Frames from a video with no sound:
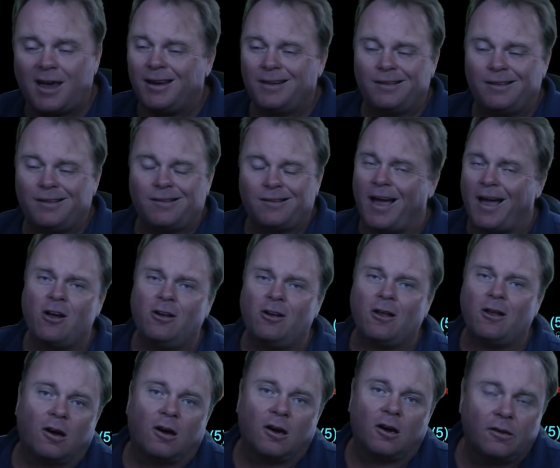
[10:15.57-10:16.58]
I go long.
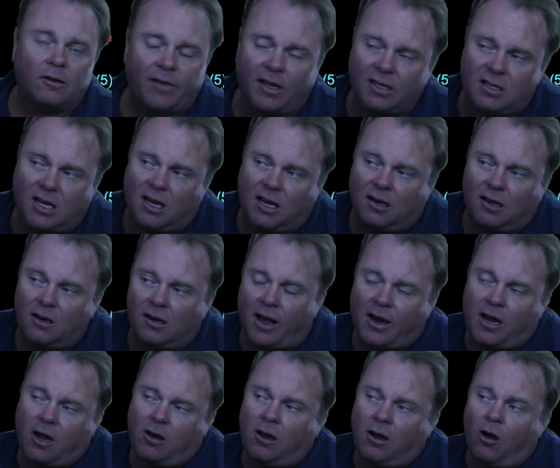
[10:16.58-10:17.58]
That's it. I go
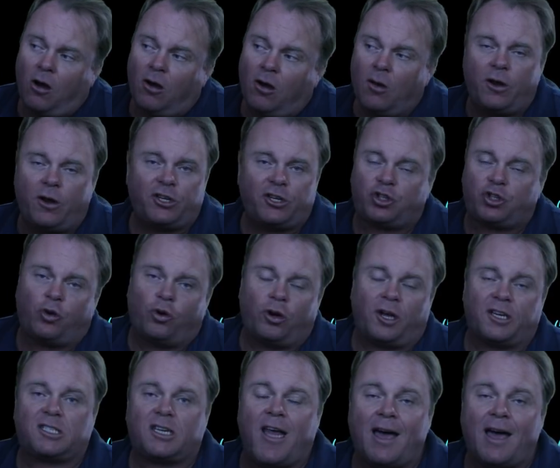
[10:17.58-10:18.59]
long, and when it's short, I
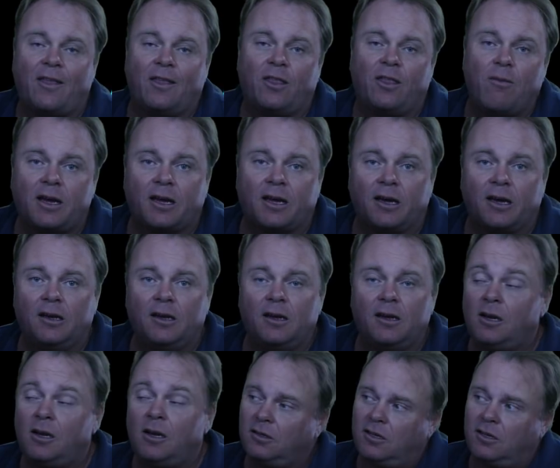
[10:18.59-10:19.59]
stay out of the market
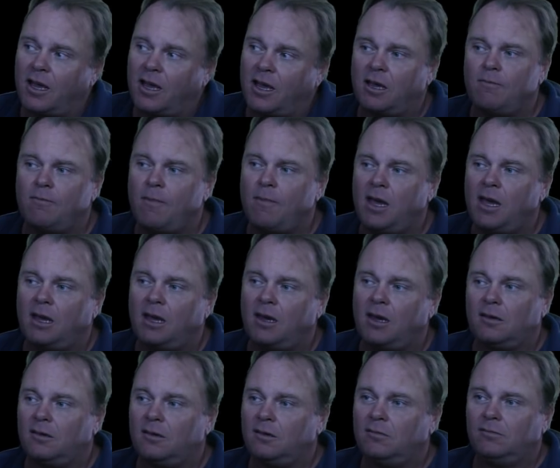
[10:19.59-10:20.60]
because I can make
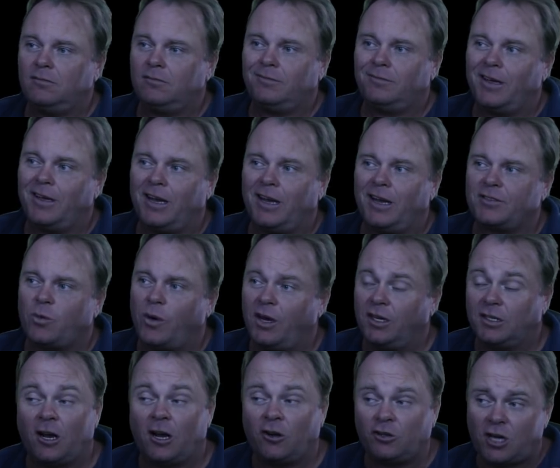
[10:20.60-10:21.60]
enough swings. And
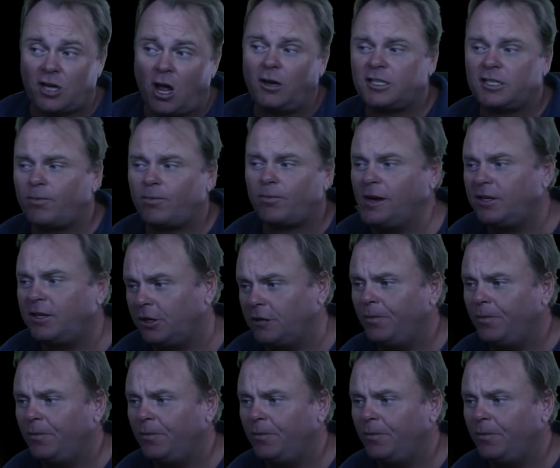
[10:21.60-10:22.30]
I'll explain to you.